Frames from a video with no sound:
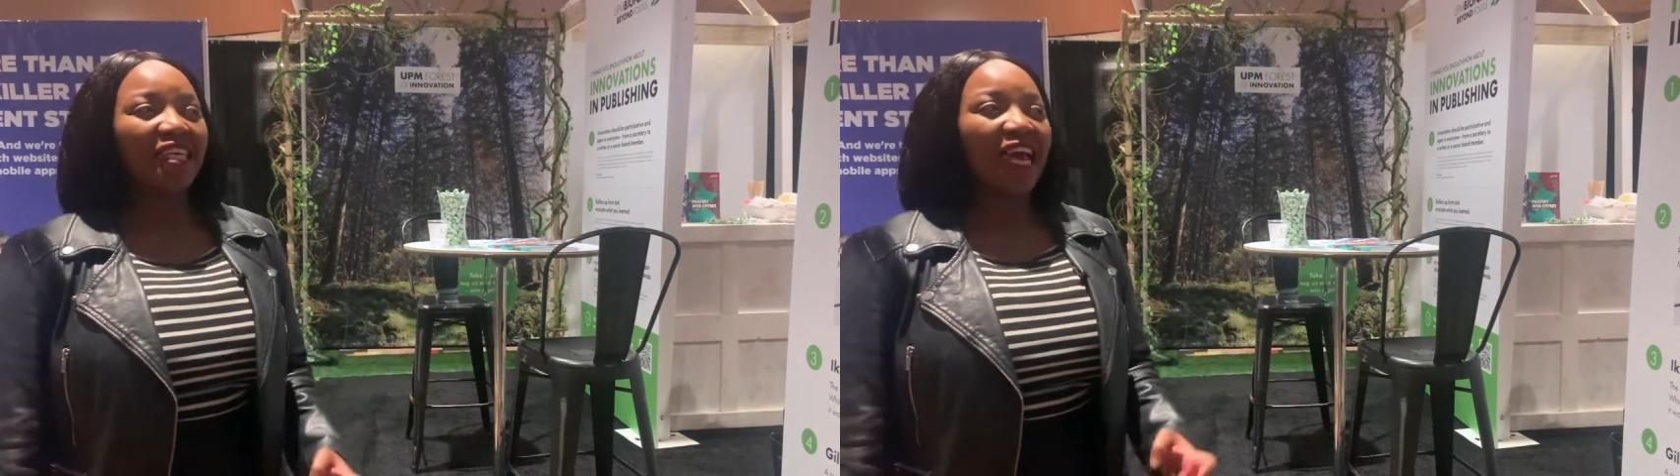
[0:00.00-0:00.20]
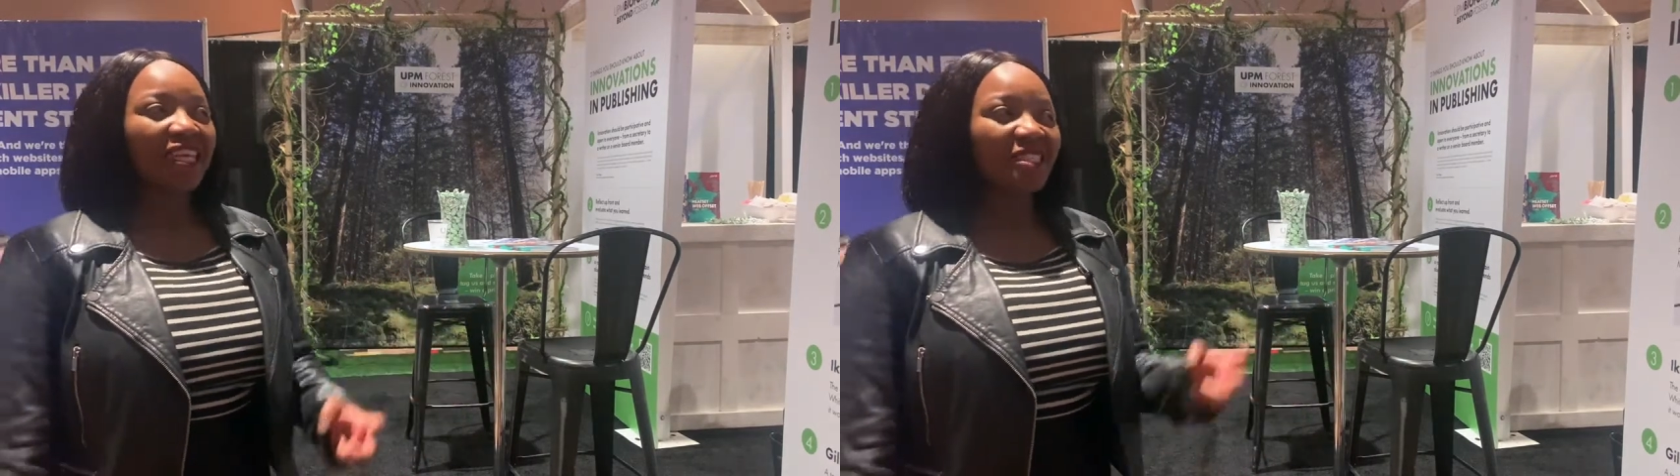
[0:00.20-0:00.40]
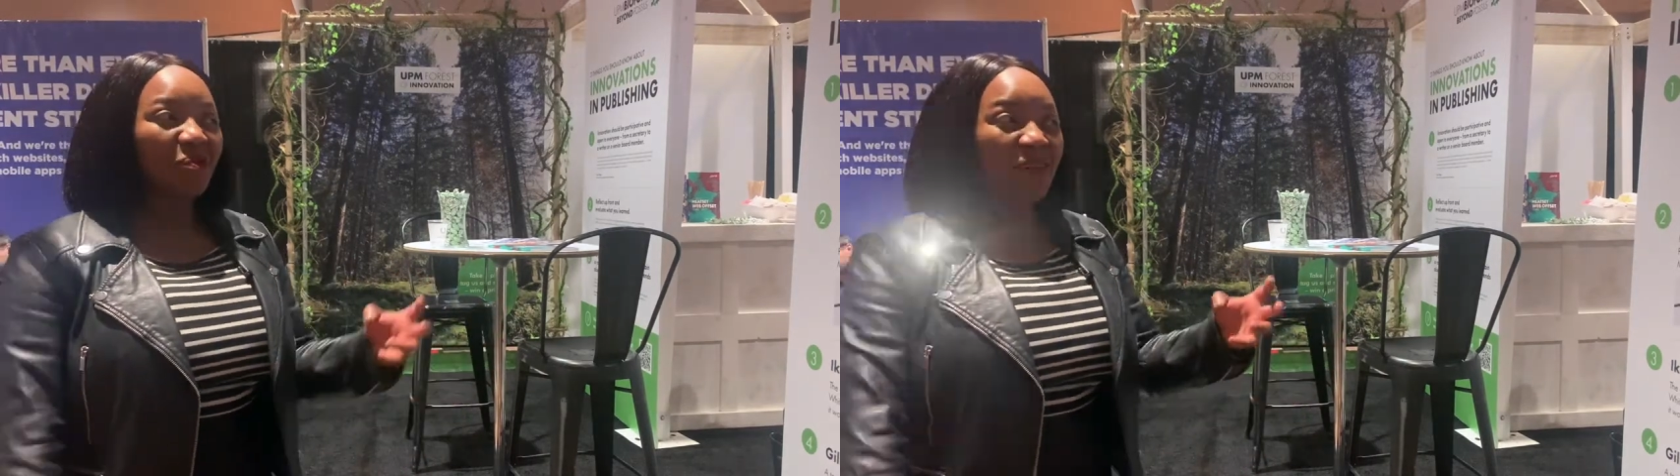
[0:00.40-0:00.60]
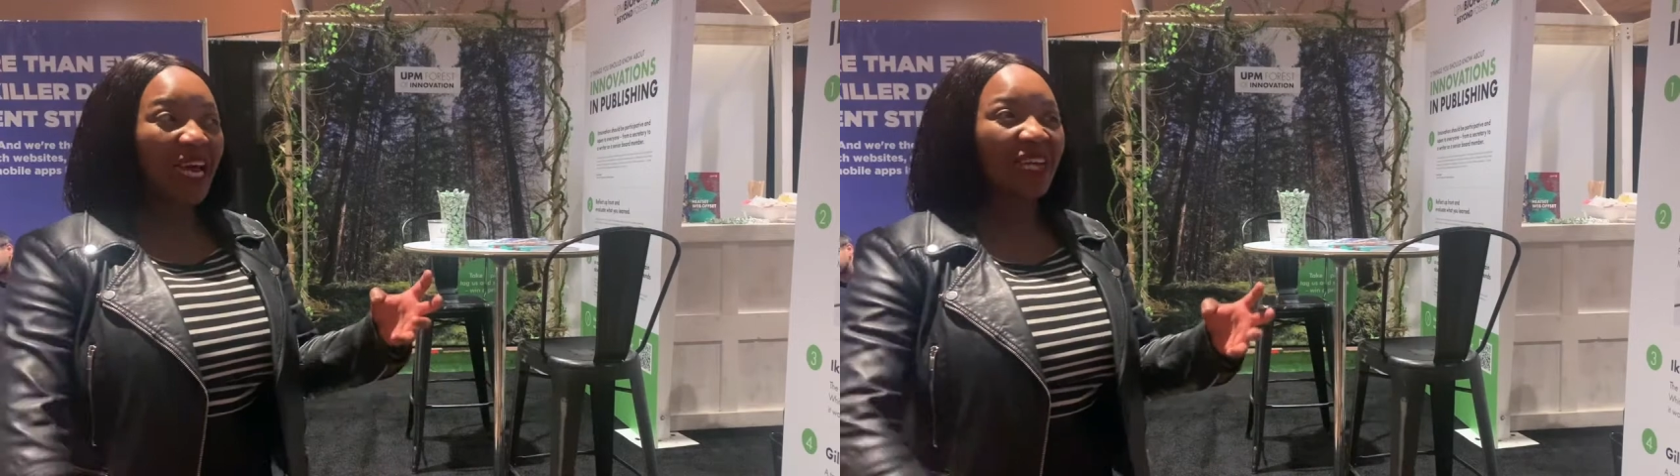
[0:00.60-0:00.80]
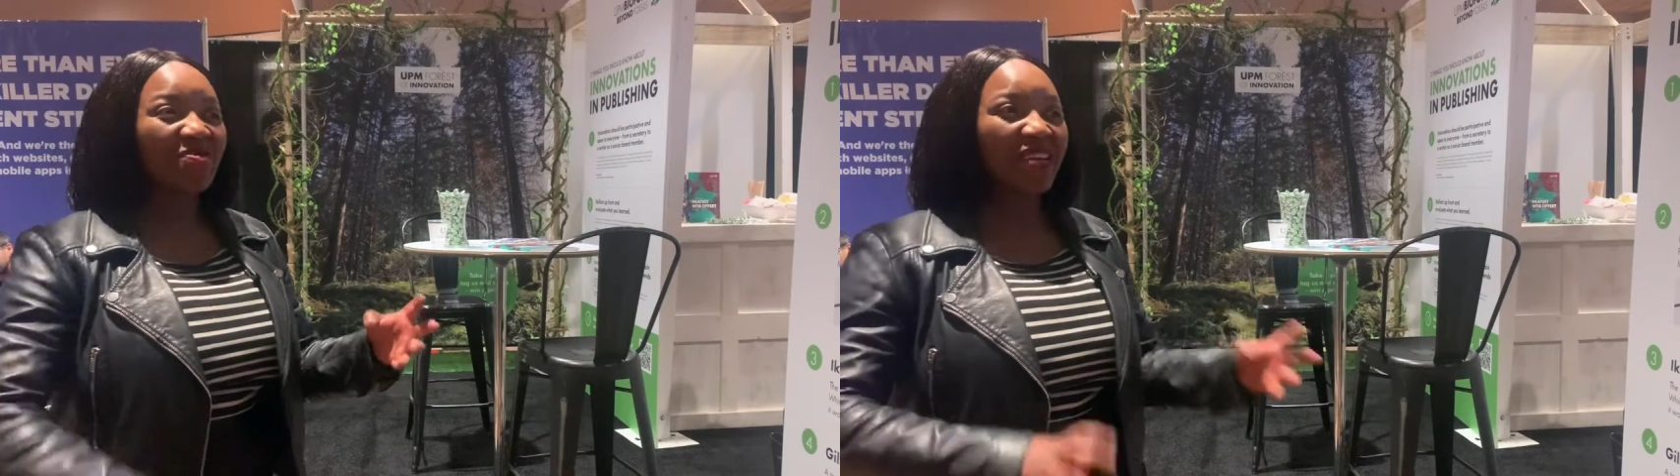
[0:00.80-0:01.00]
and someone
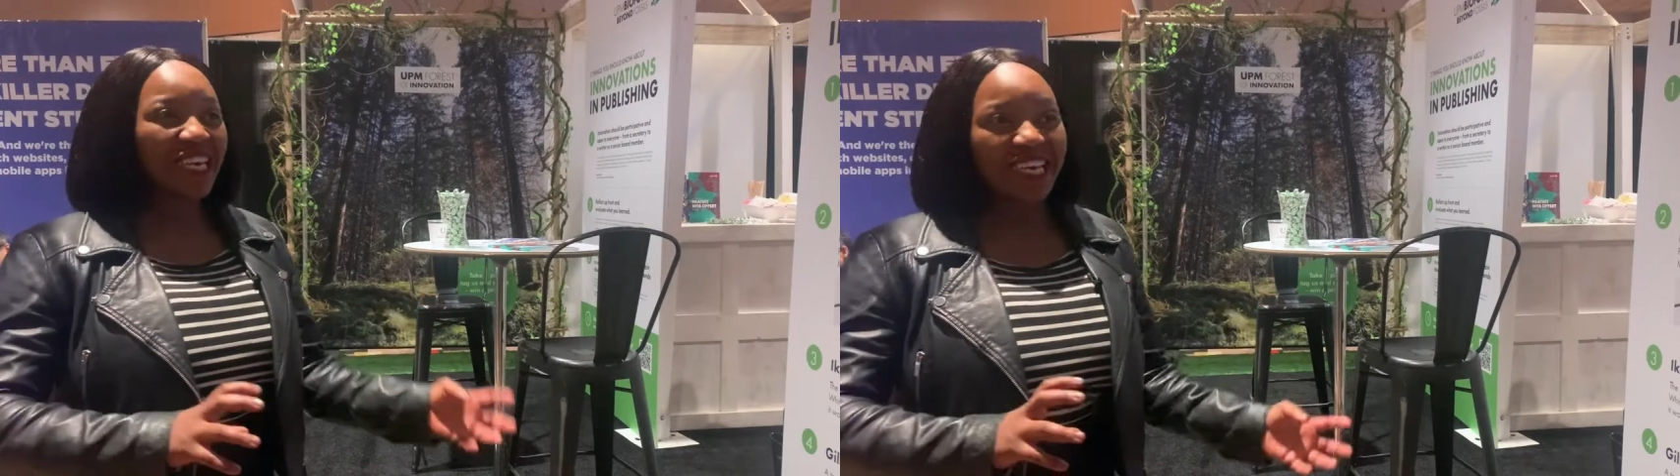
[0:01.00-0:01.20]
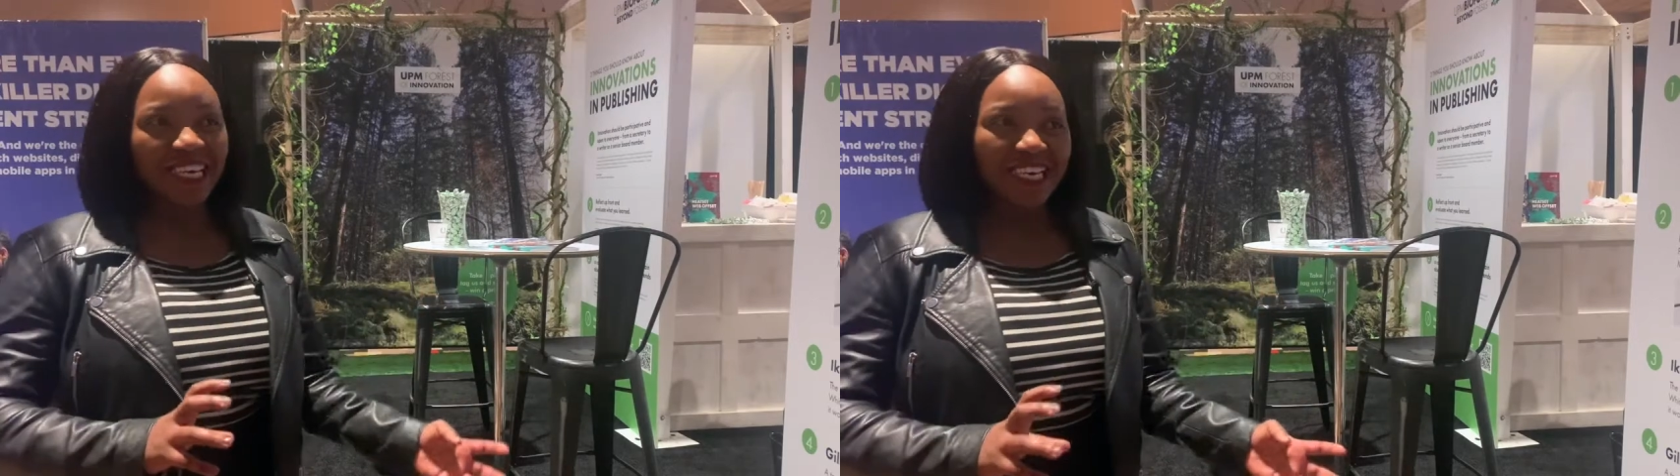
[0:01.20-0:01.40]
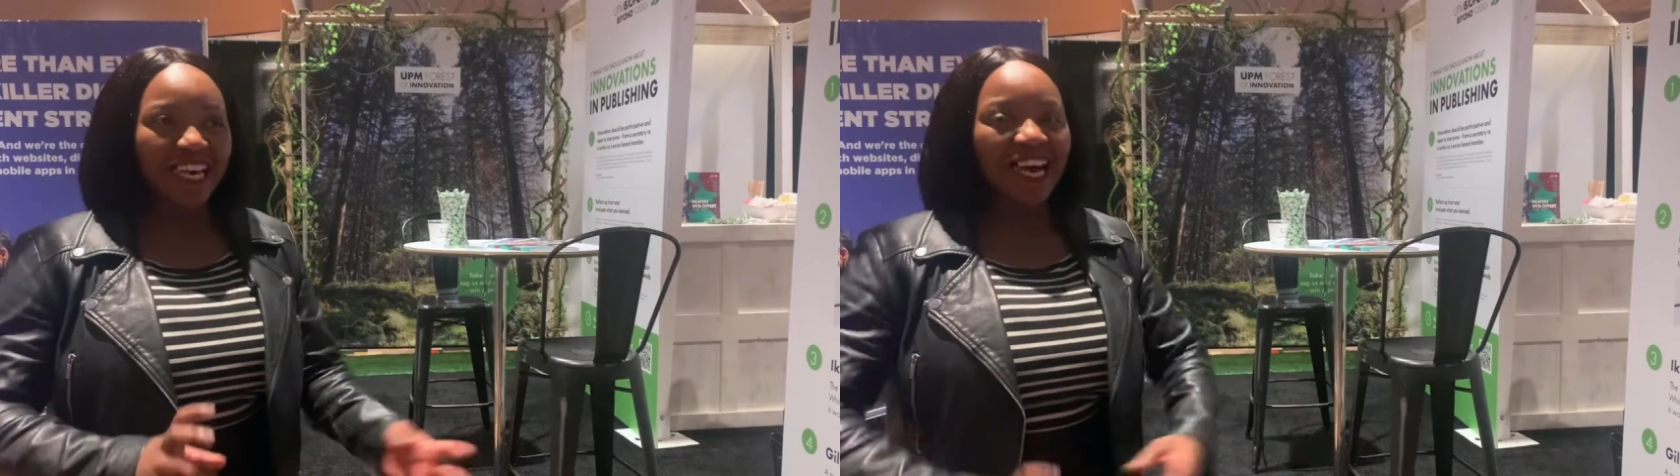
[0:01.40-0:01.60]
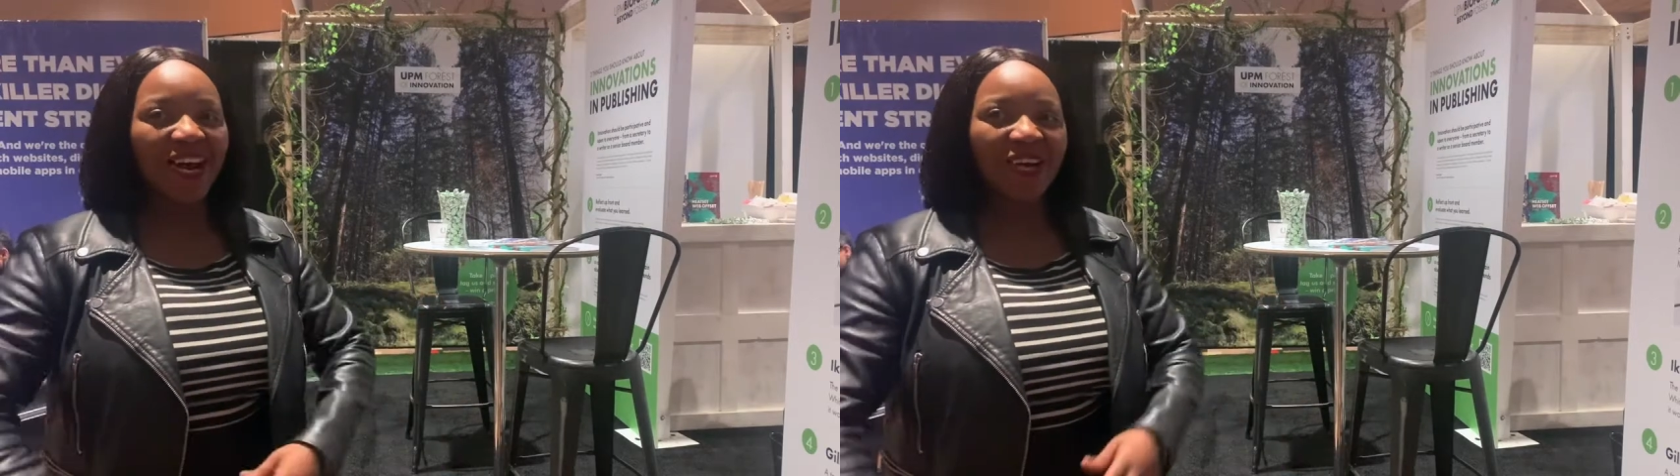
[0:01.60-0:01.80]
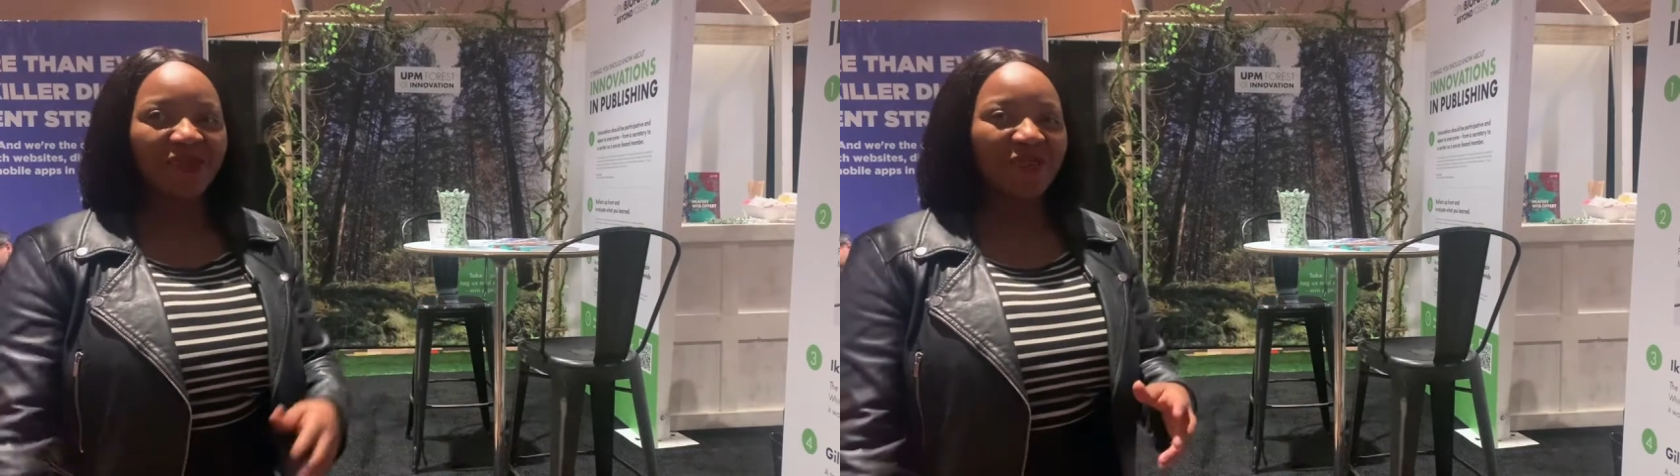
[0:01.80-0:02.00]
like me
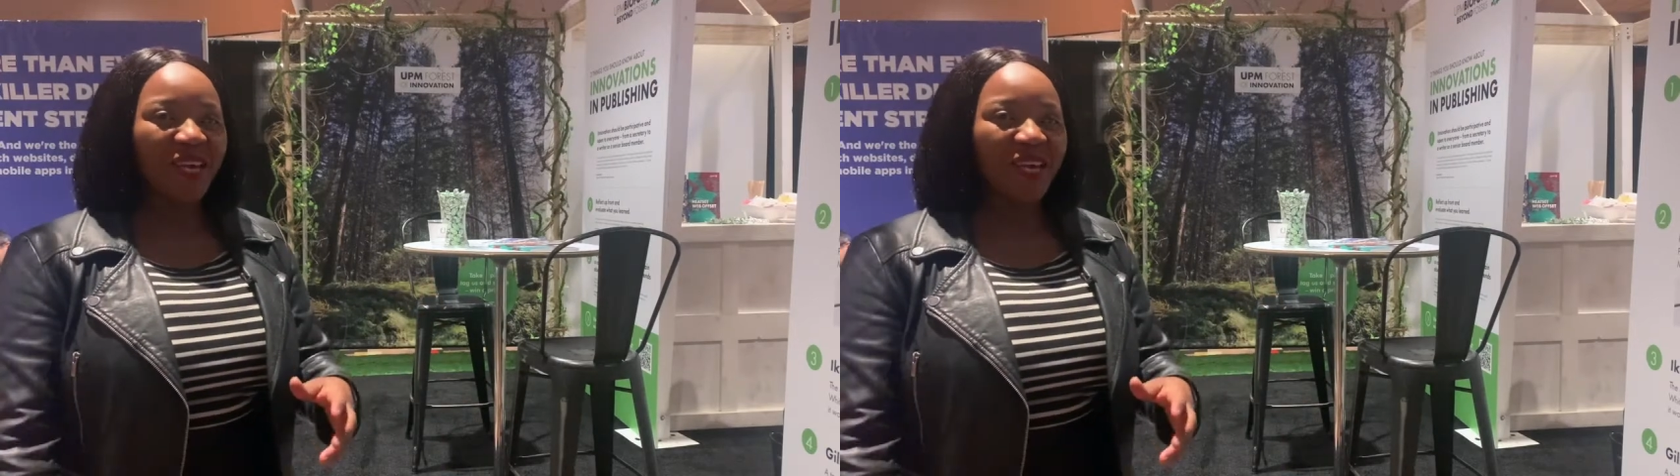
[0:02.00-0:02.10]
um,